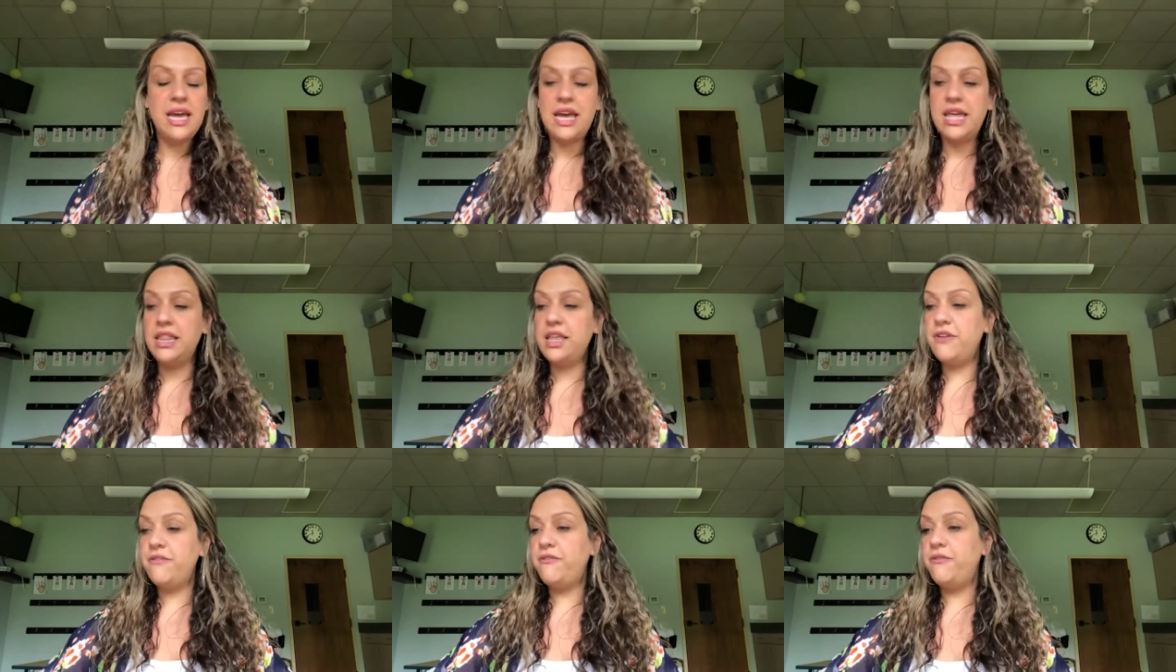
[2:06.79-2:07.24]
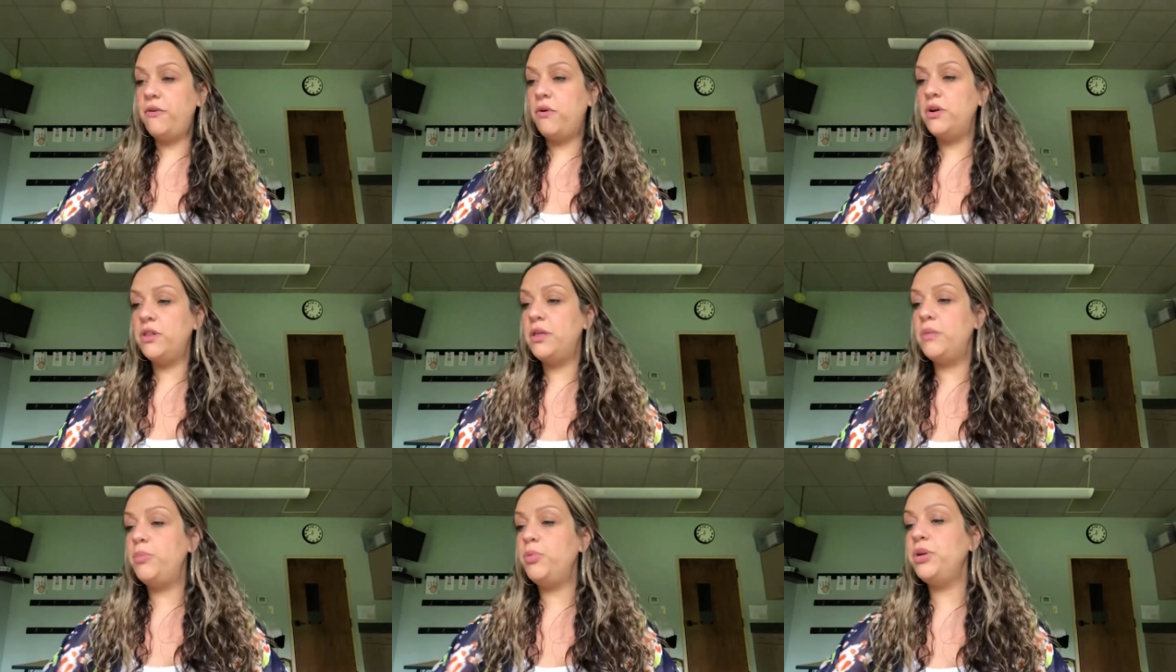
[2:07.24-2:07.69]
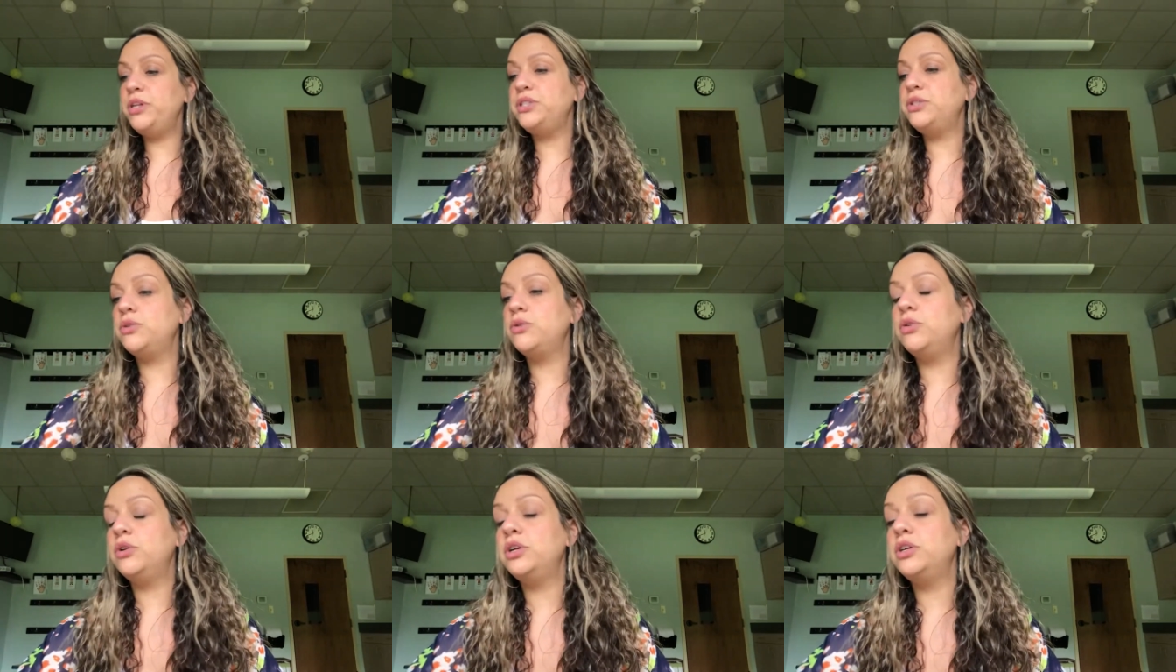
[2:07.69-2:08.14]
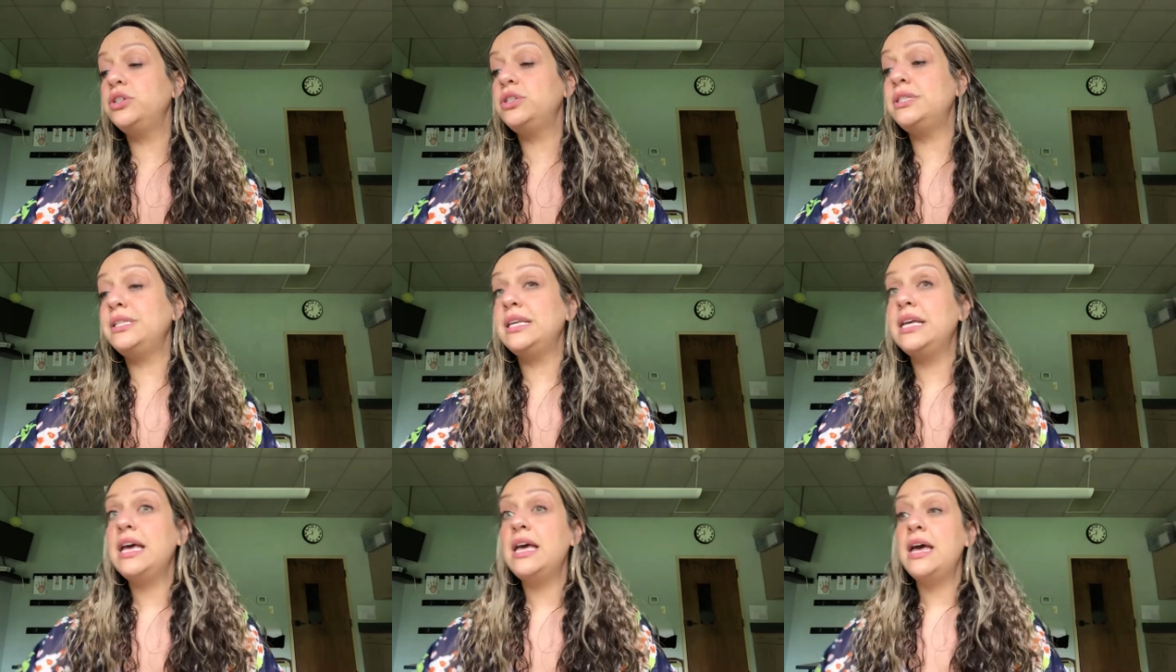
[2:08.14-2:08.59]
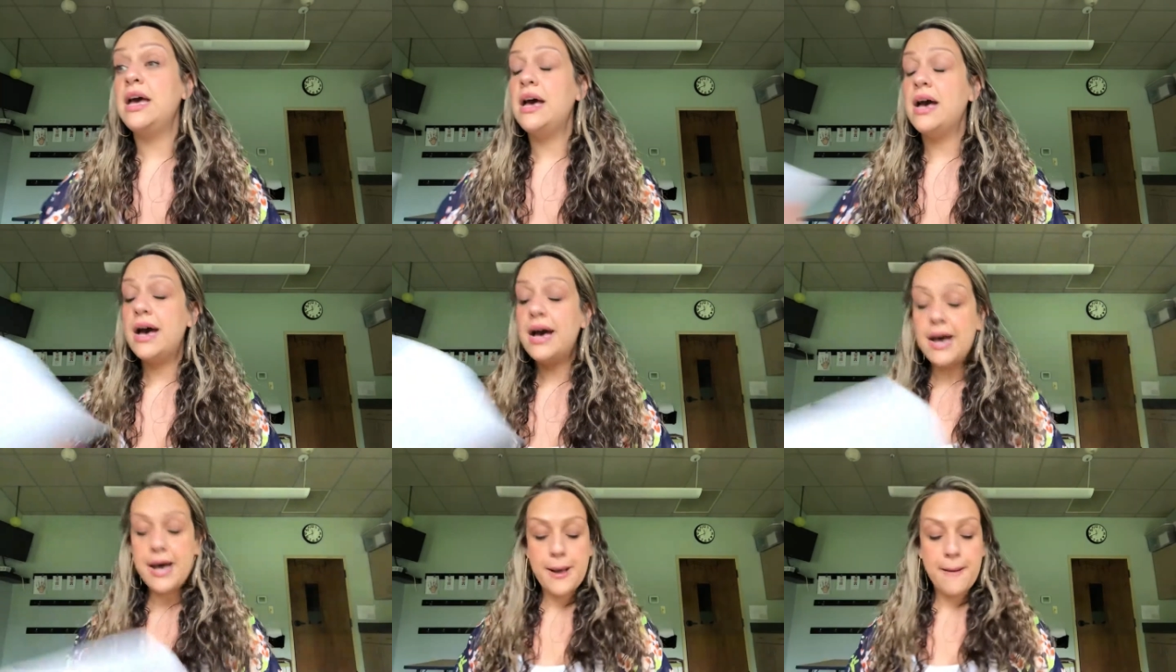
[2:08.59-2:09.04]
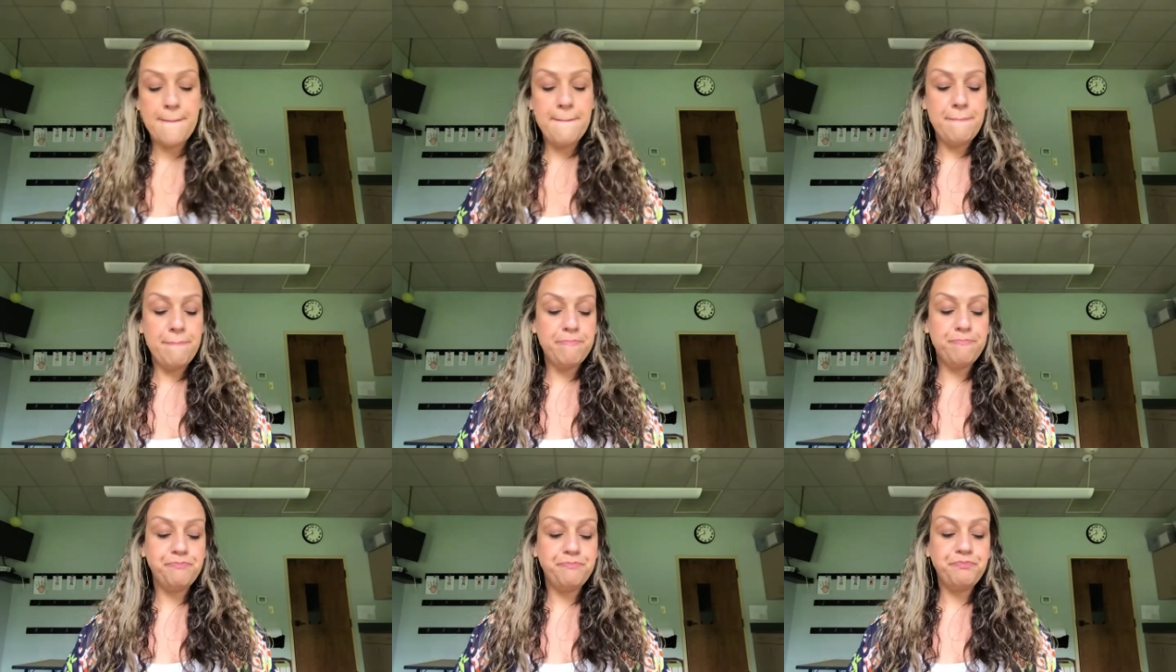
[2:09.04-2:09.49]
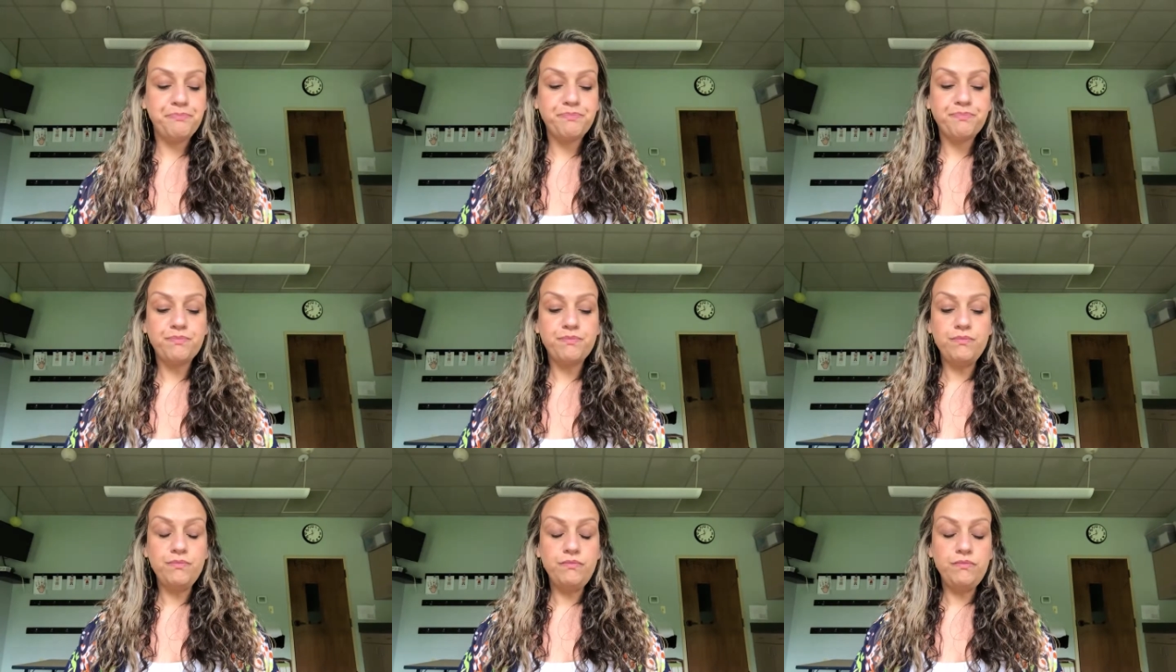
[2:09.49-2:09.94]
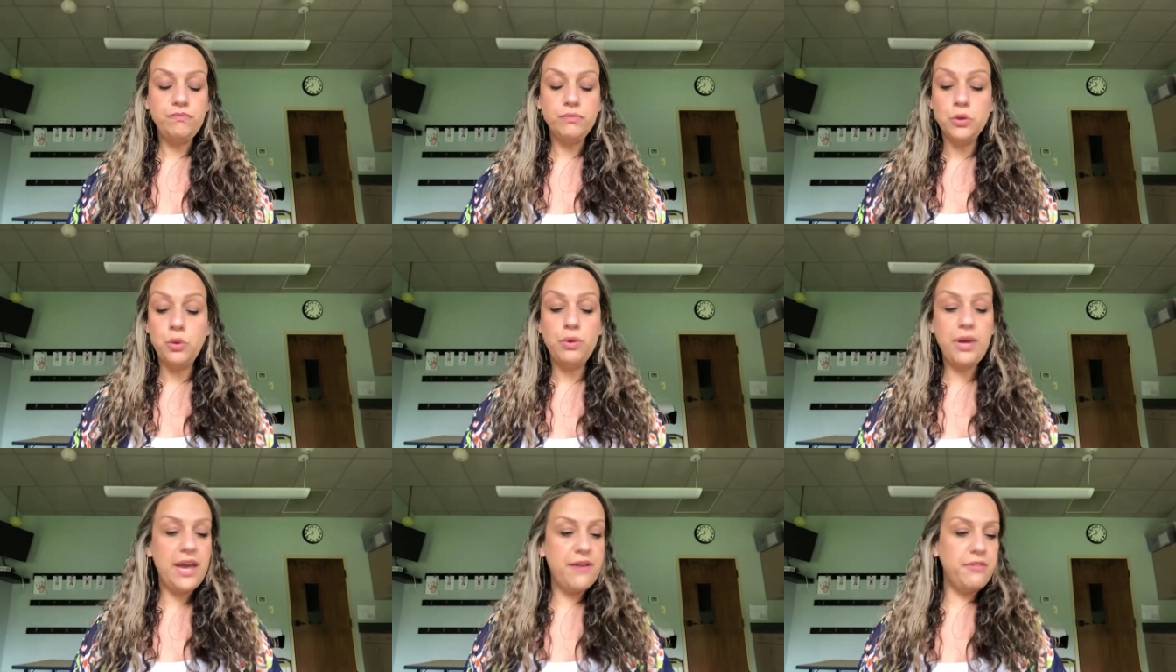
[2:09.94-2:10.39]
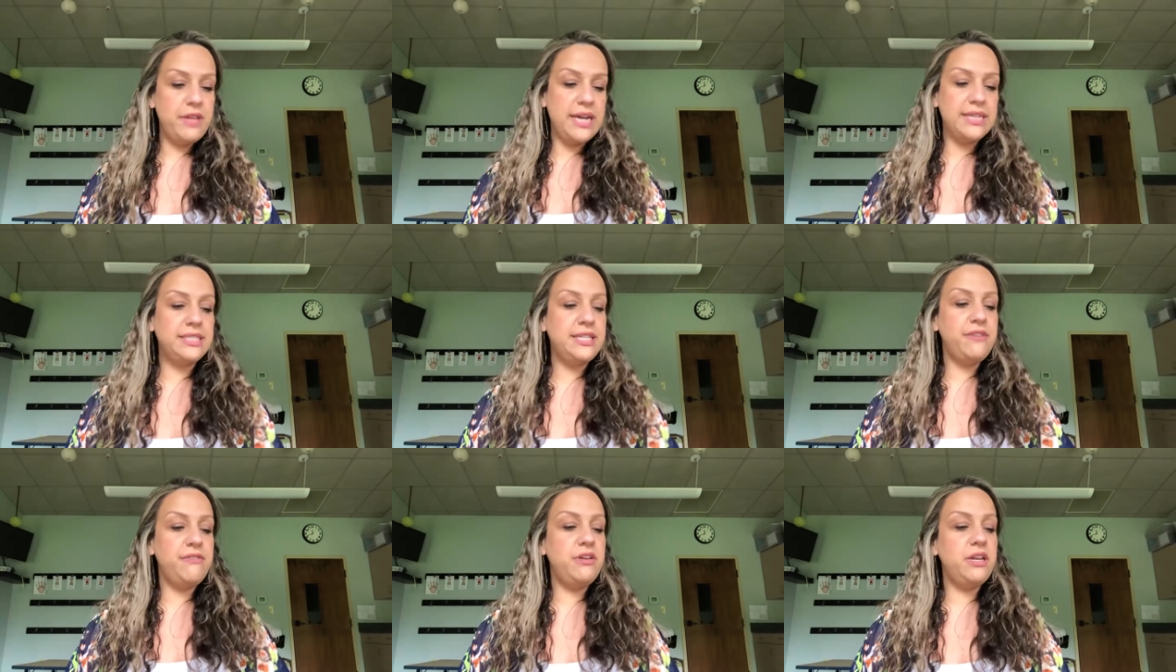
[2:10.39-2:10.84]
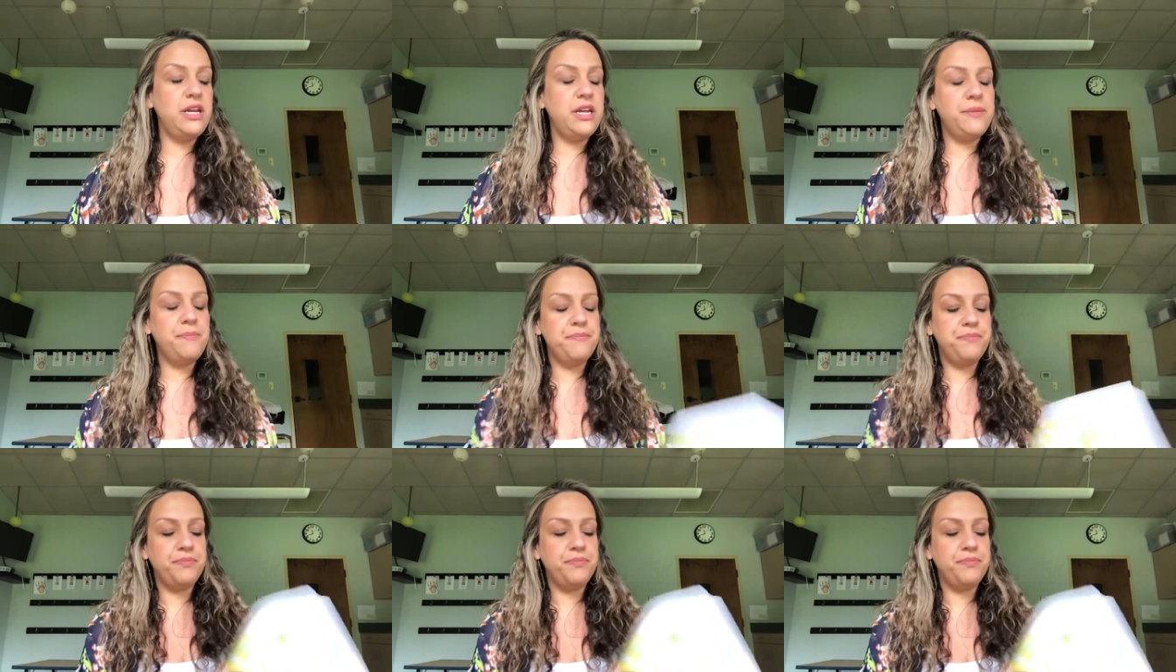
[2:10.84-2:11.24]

And then for the preschoolers, um, we have the activity